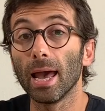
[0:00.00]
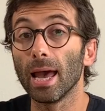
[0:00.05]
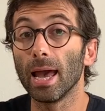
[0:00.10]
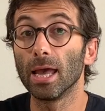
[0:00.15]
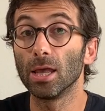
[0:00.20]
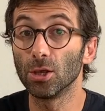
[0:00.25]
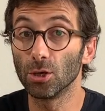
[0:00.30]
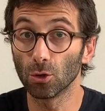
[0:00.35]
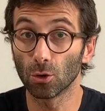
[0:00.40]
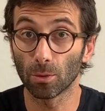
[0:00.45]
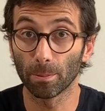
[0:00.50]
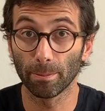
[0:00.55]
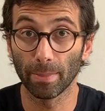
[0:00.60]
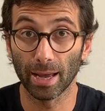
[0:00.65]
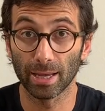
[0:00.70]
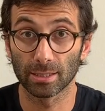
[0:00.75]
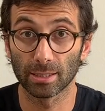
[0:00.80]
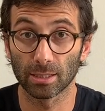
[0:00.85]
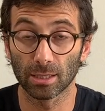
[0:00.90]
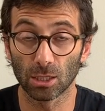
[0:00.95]
and your
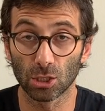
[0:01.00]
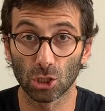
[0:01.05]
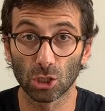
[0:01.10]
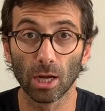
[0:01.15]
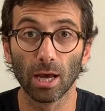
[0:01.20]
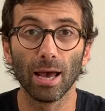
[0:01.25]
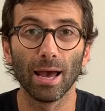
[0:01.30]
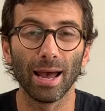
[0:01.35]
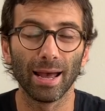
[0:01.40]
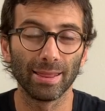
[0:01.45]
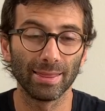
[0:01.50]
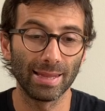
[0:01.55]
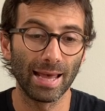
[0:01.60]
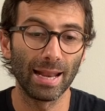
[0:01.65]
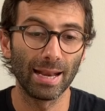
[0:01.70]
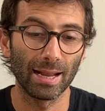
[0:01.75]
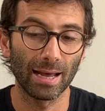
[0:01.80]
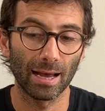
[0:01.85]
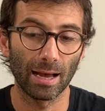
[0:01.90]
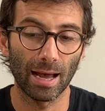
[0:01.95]
message and
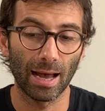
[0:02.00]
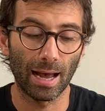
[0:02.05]
then